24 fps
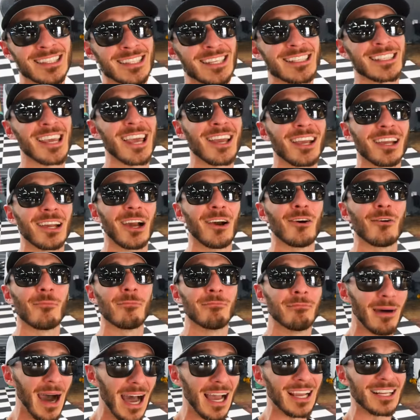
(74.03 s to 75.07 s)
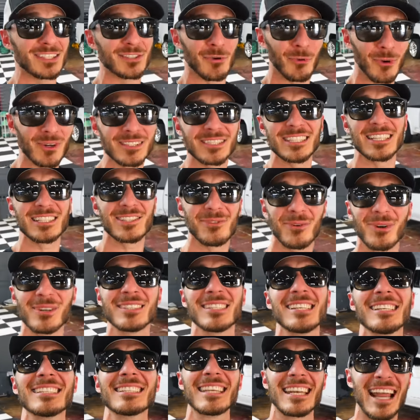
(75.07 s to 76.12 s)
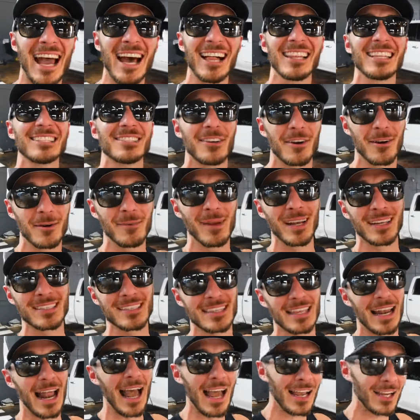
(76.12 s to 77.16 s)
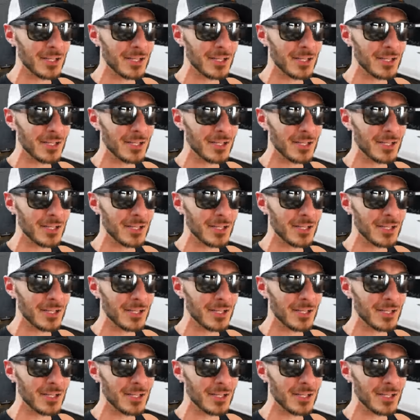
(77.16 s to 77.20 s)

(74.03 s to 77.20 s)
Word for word: to take home my 2020 Denali Duramax that I